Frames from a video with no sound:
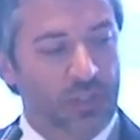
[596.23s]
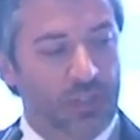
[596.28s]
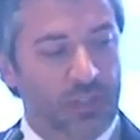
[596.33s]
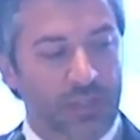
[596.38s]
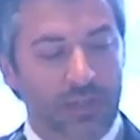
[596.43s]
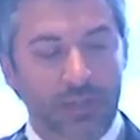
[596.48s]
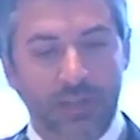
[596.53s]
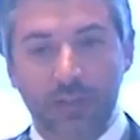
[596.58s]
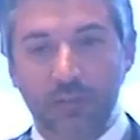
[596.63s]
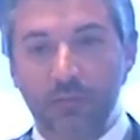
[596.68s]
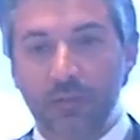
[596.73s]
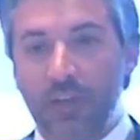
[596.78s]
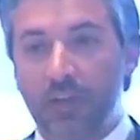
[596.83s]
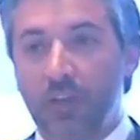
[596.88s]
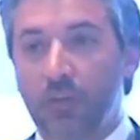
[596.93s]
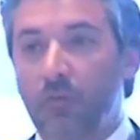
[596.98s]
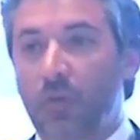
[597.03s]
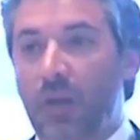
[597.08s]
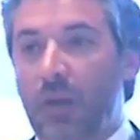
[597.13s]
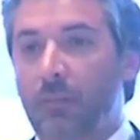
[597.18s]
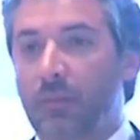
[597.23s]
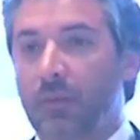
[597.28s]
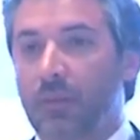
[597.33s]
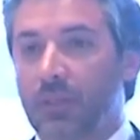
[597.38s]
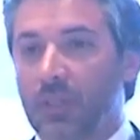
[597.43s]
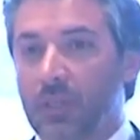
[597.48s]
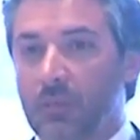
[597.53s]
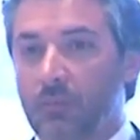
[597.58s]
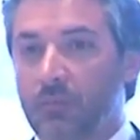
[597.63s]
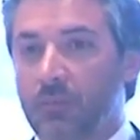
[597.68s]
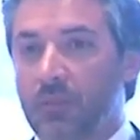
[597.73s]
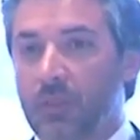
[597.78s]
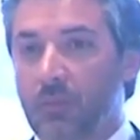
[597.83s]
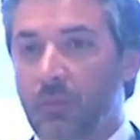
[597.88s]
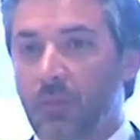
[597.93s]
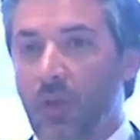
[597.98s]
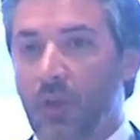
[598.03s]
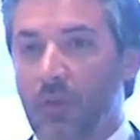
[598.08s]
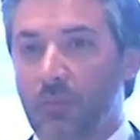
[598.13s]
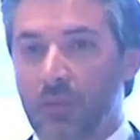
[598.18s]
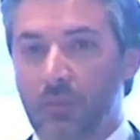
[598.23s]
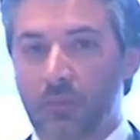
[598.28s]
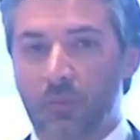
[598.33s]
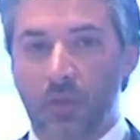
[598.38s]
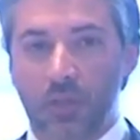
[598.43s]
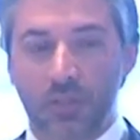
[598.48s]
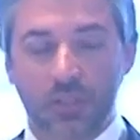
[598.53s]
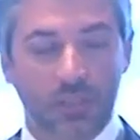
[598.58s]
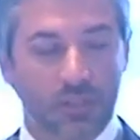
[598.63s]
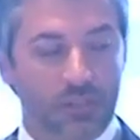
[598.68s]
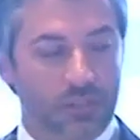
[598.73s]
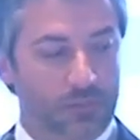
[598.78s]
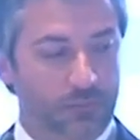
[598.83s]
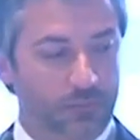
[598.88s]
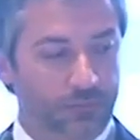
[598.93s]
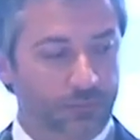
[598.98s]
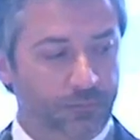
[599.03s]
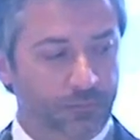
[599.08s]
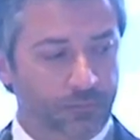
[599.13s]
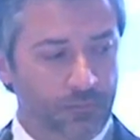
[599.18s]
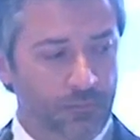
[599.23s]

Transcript: a very rapid deployment process.